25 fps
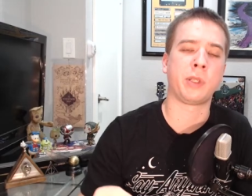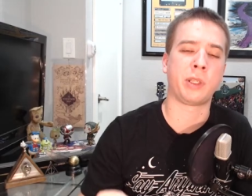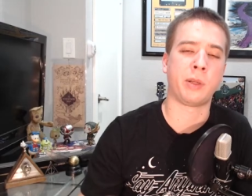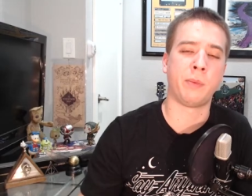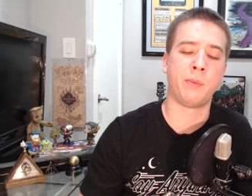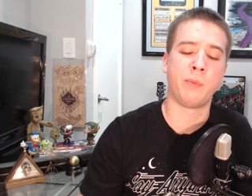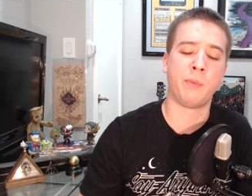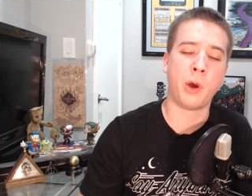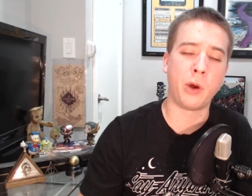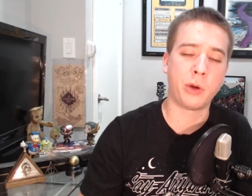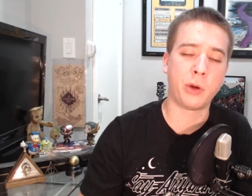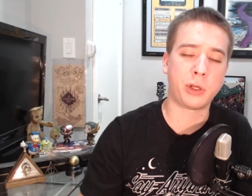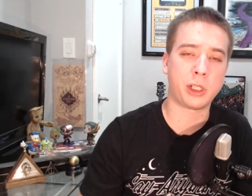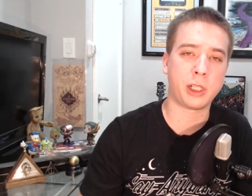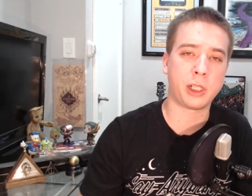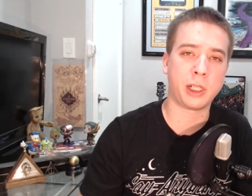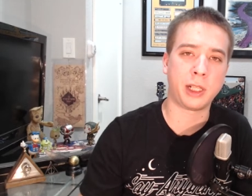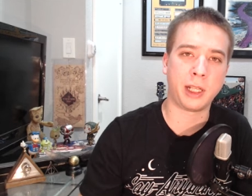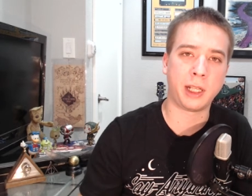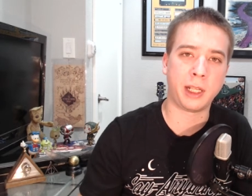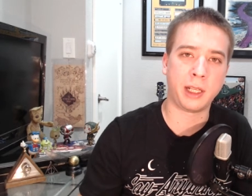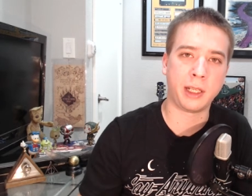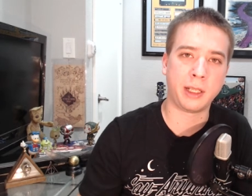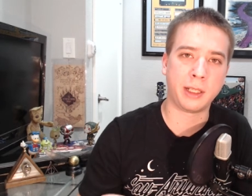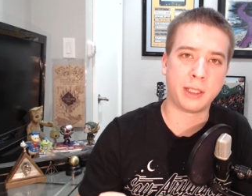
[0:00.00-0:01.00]

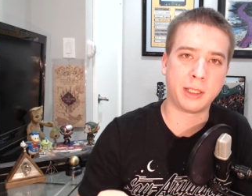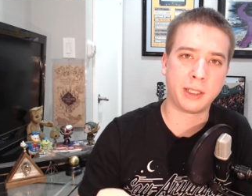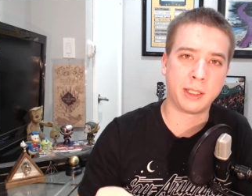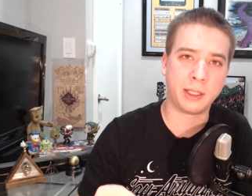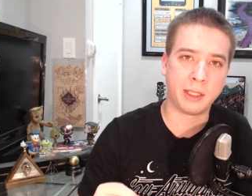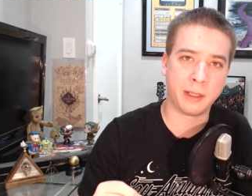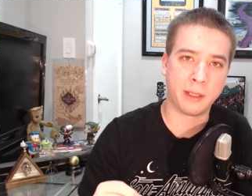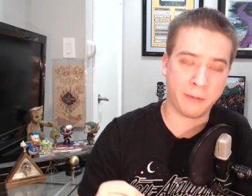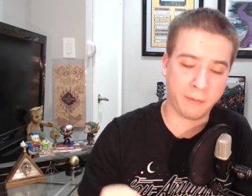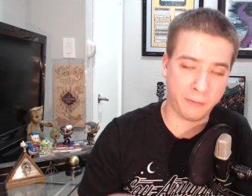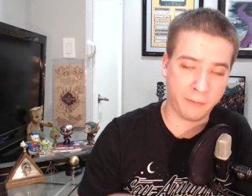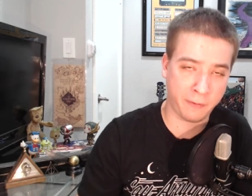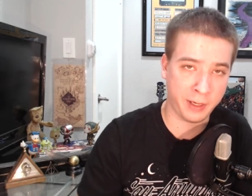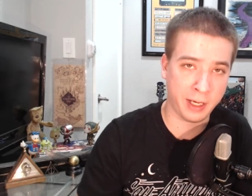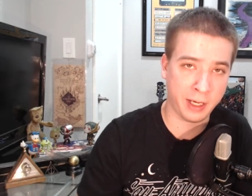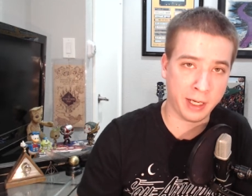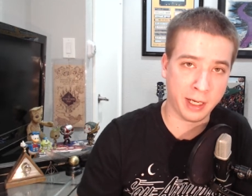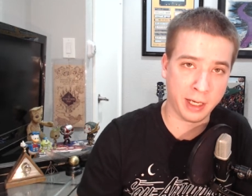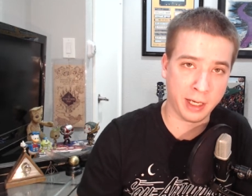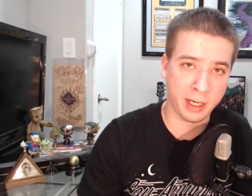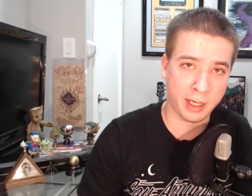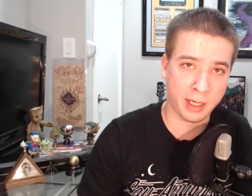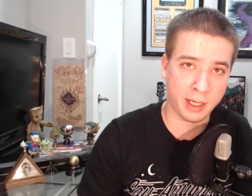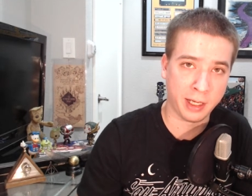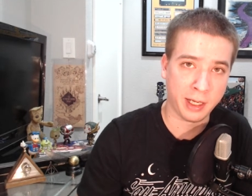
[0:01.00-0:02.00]
emotionally
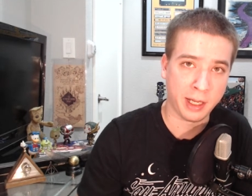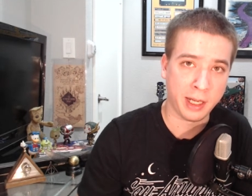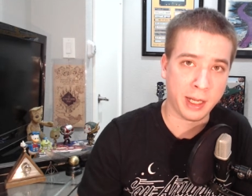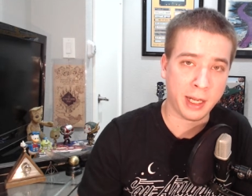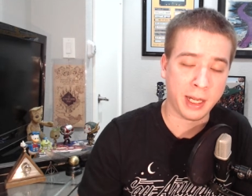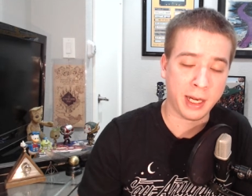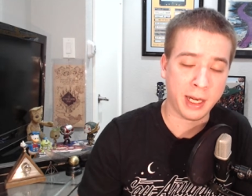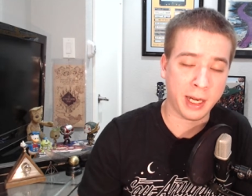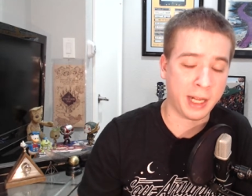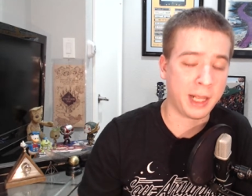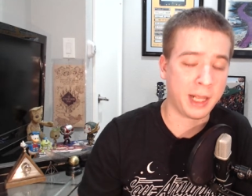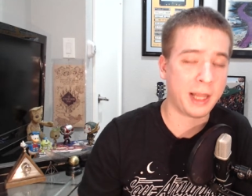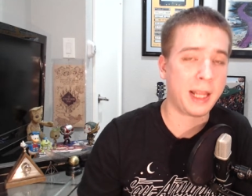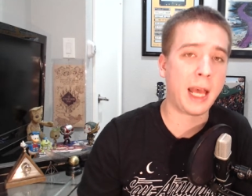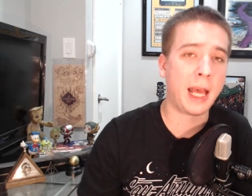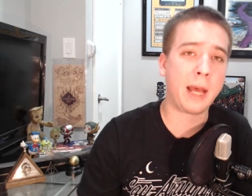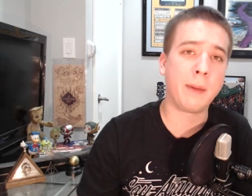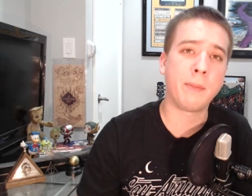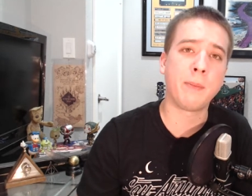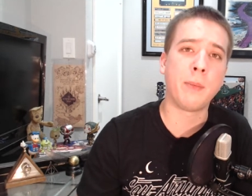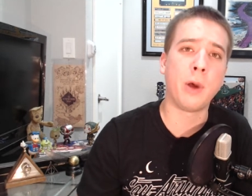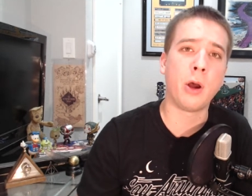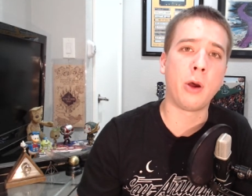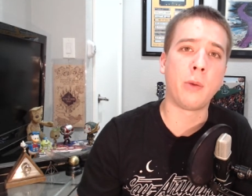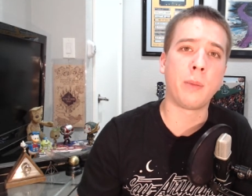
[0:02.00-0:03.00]
defeated, and in that
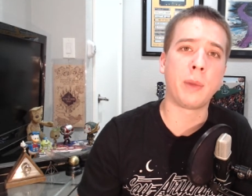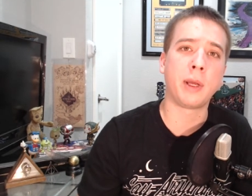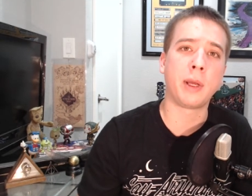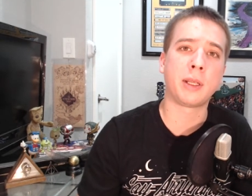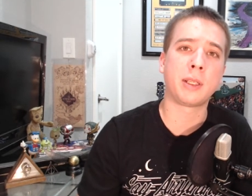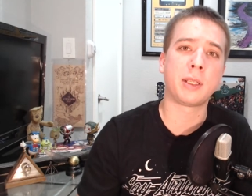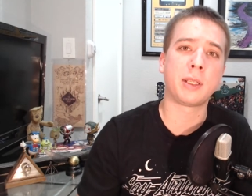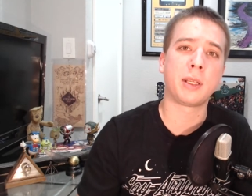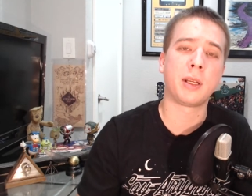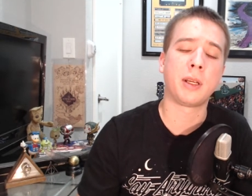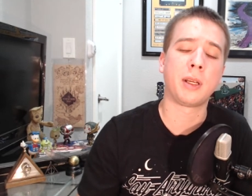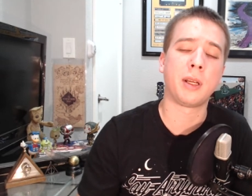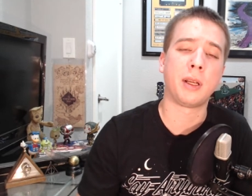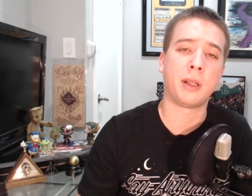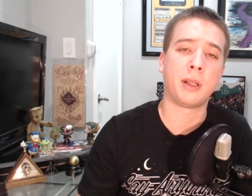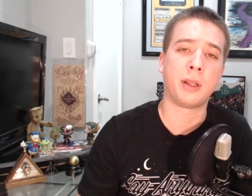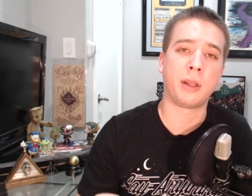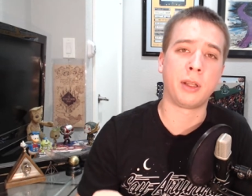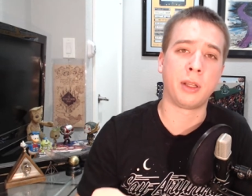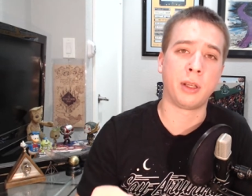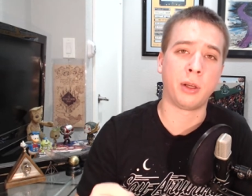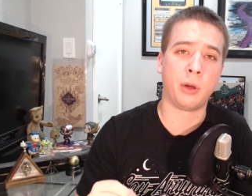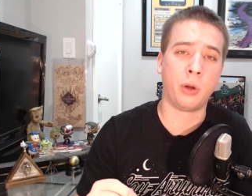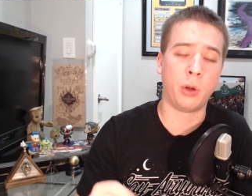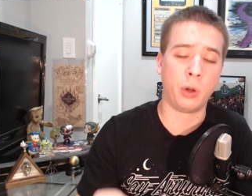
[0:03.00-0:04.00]
moment,
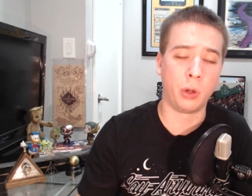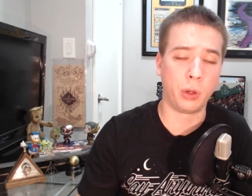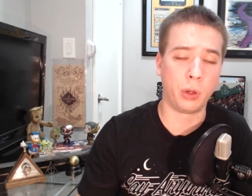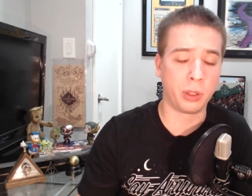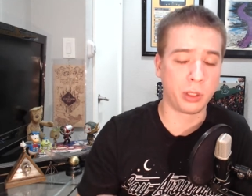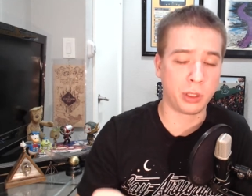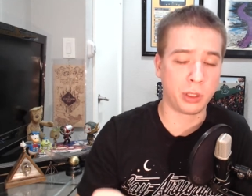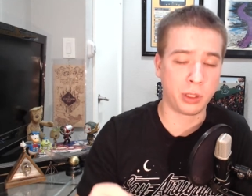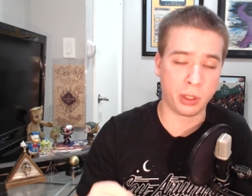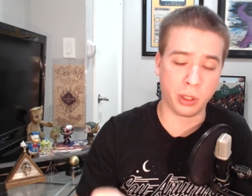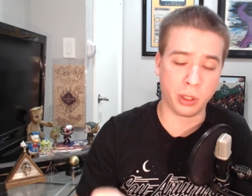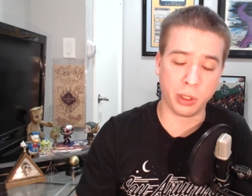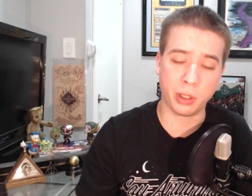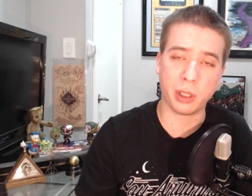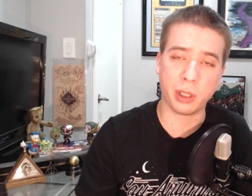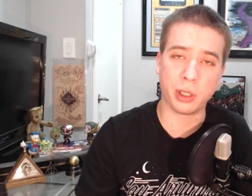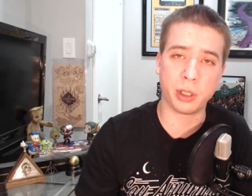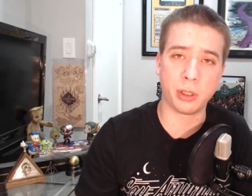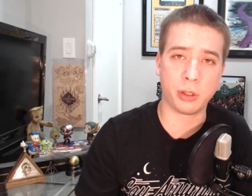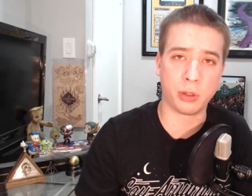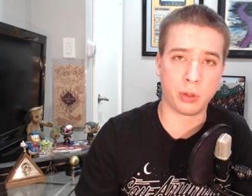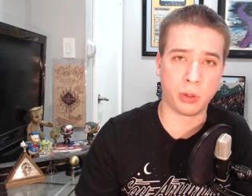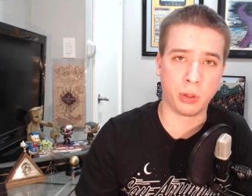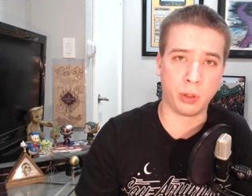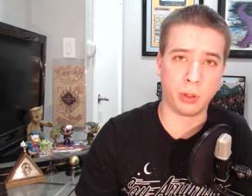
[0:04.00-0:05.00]
the Hulk took
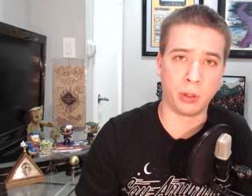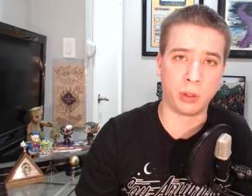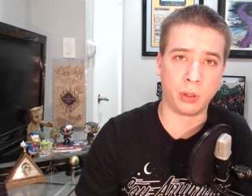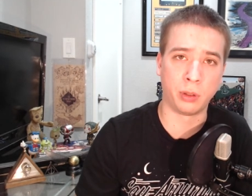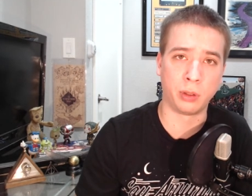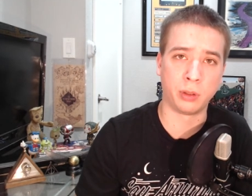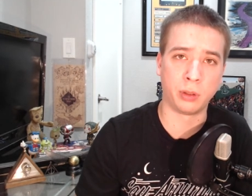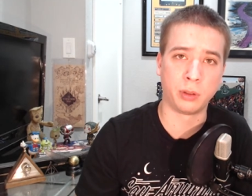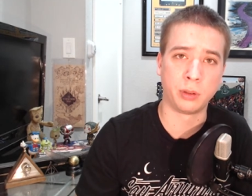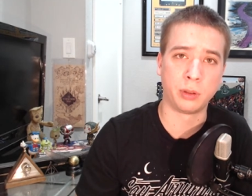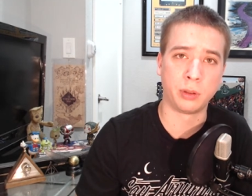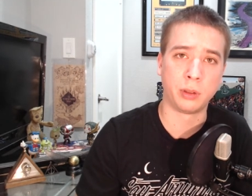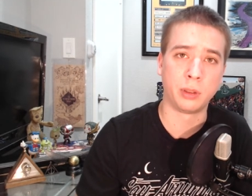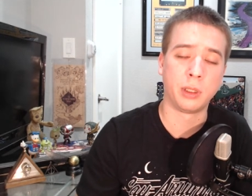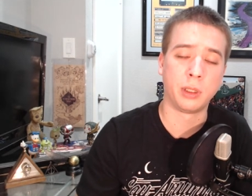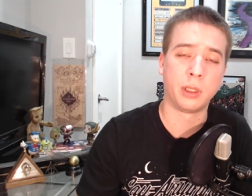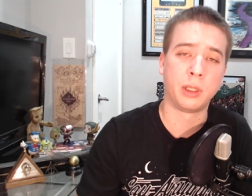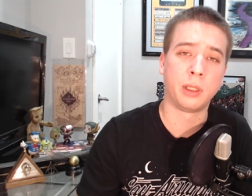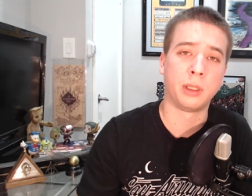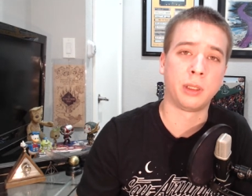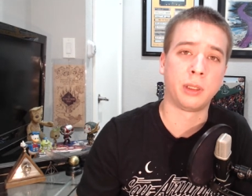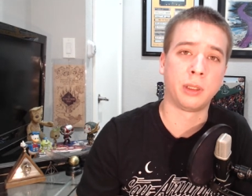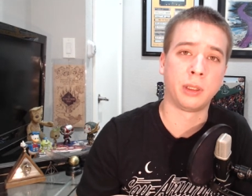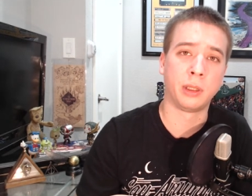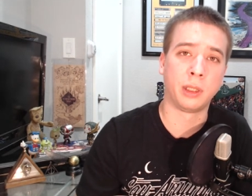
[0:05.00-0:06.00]
control,
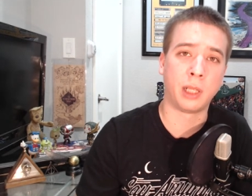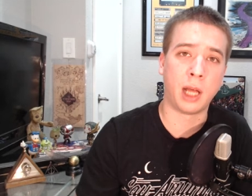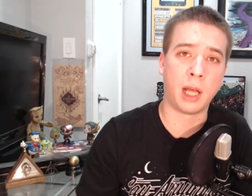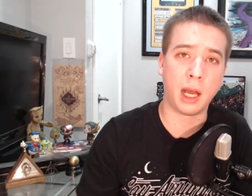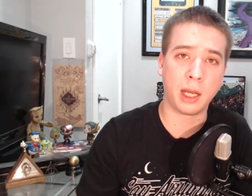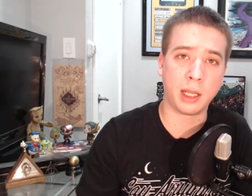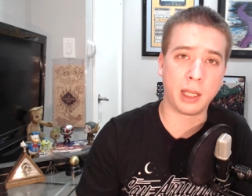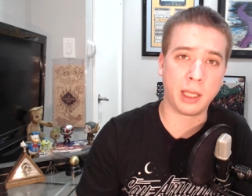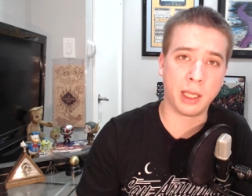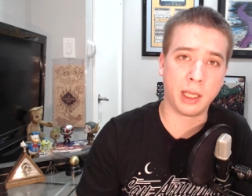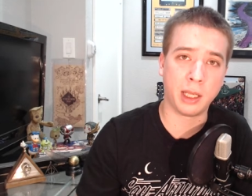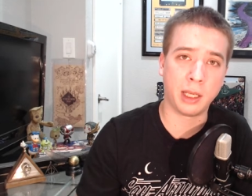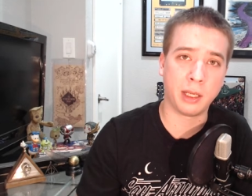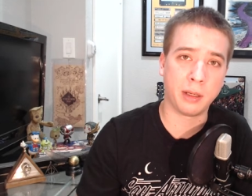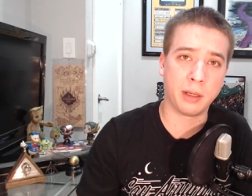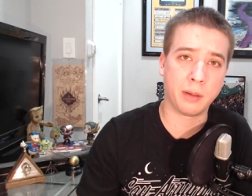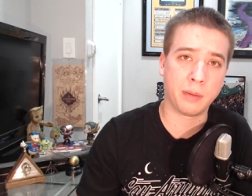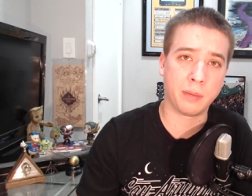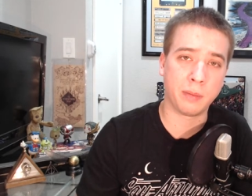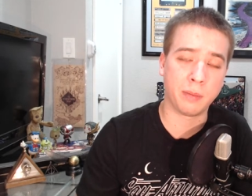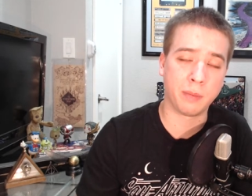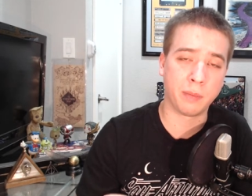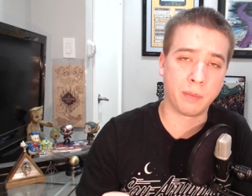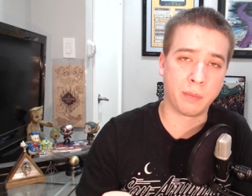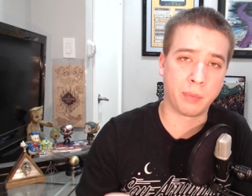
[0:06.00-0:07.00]
locking
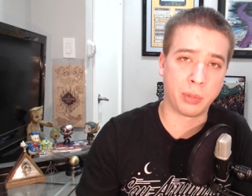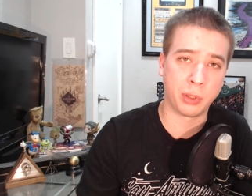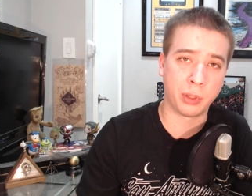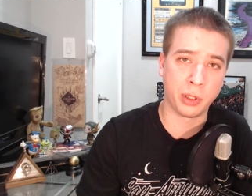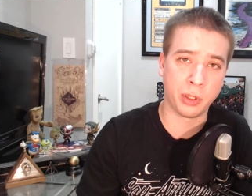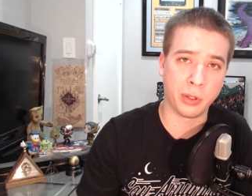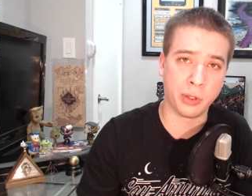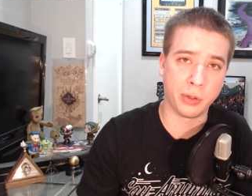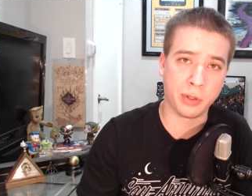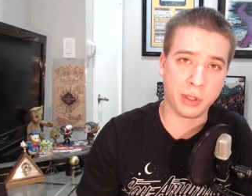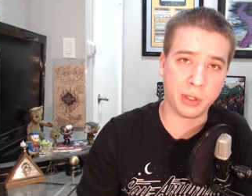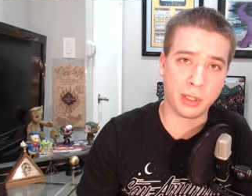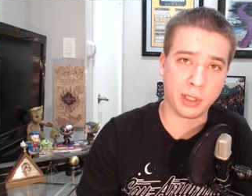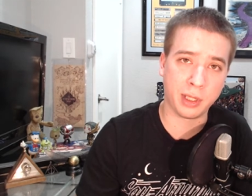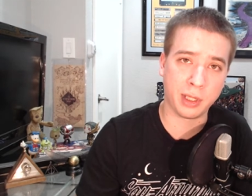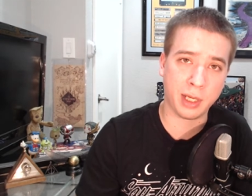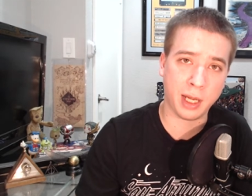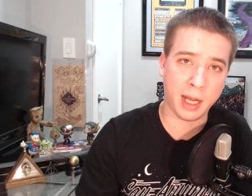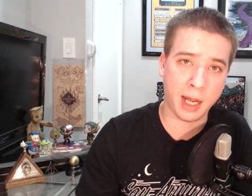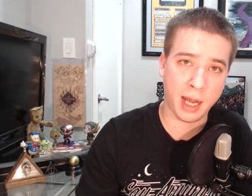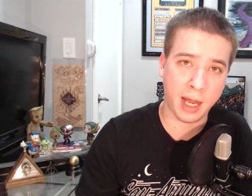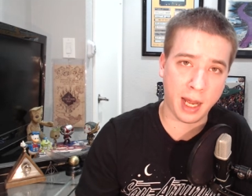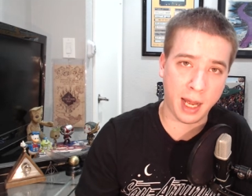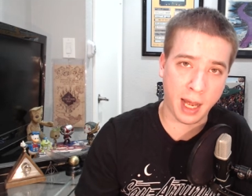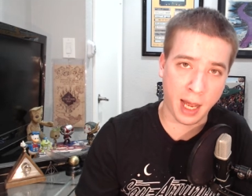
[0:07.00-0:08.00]
Bruce
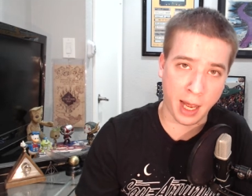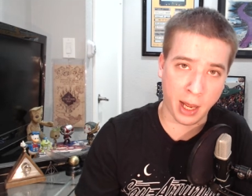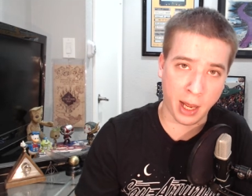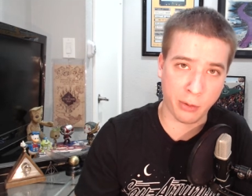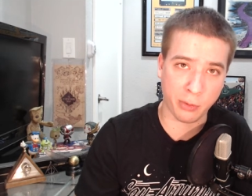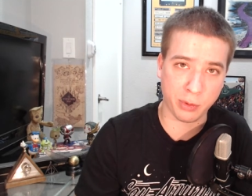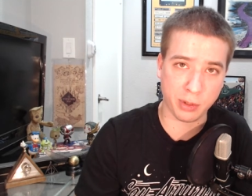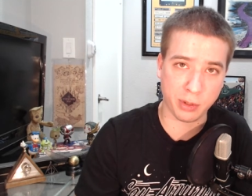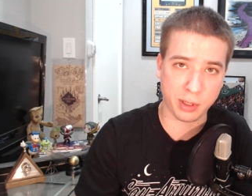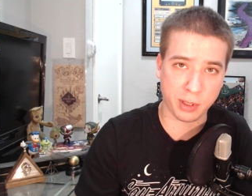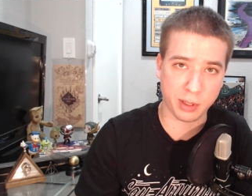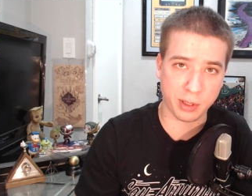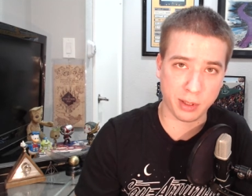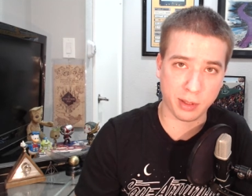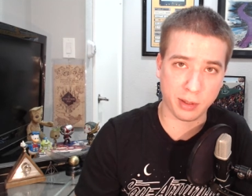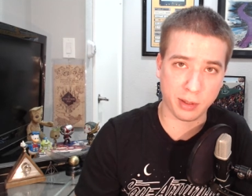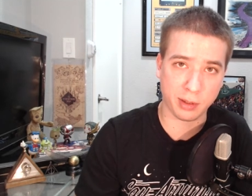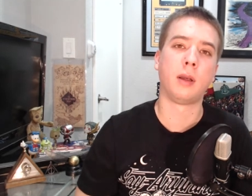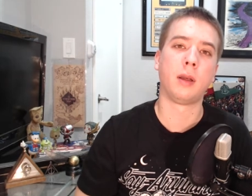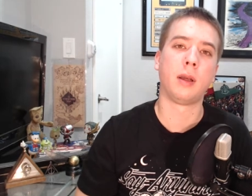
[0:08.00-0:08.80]
out.